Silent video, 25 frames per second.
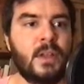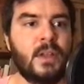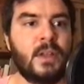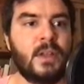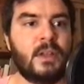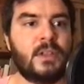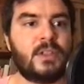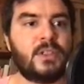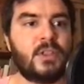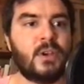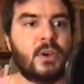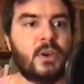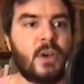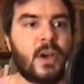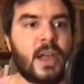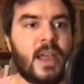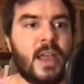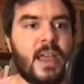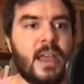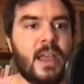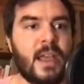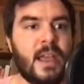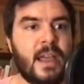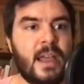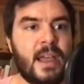
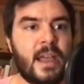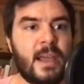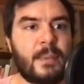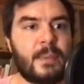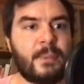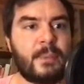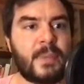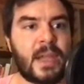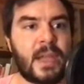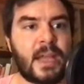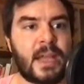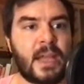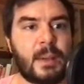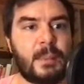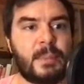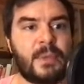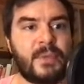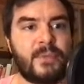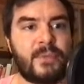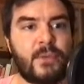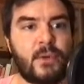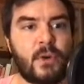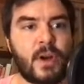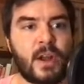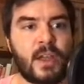So uh,
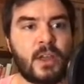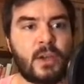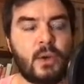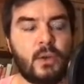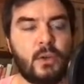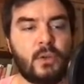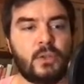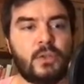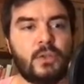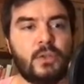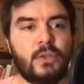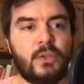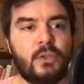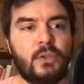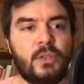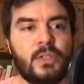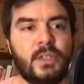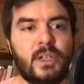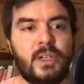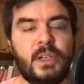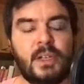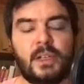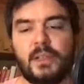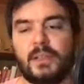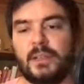before I go to
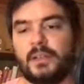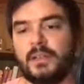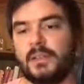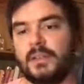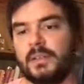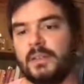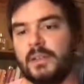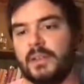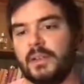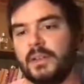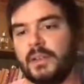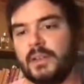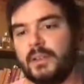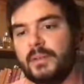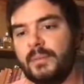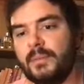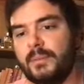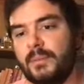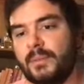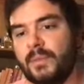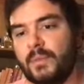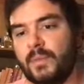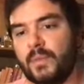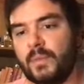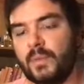the, the
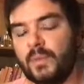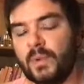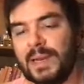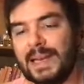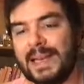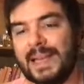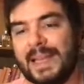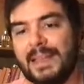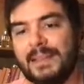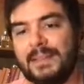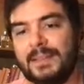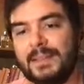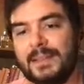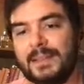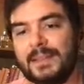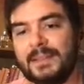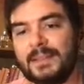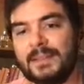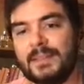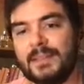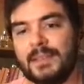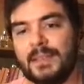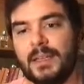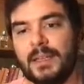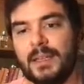related
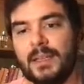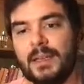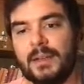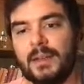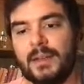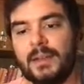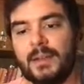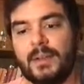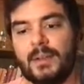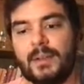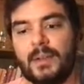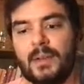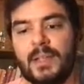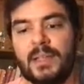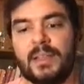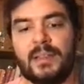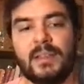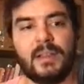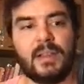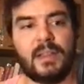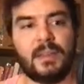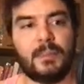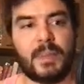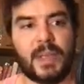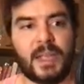uh,
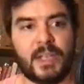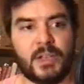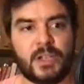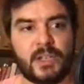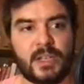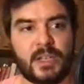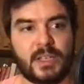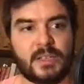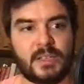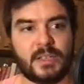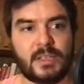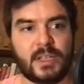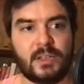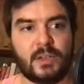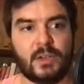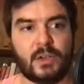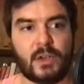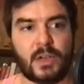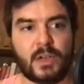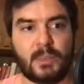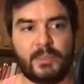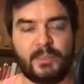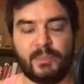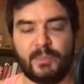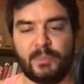internet pages and talk
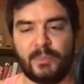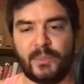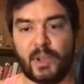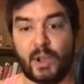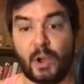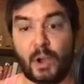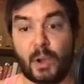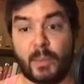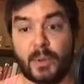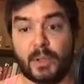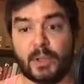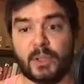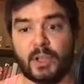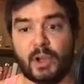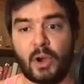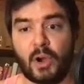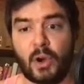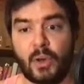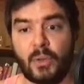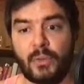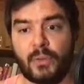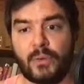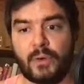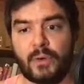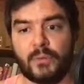the, about the
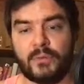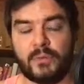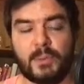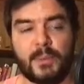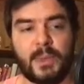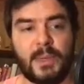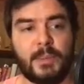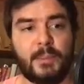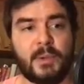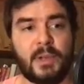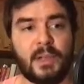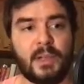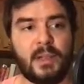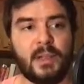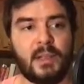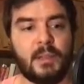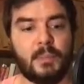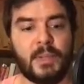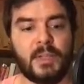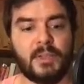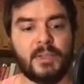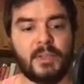author of the paper a little bit,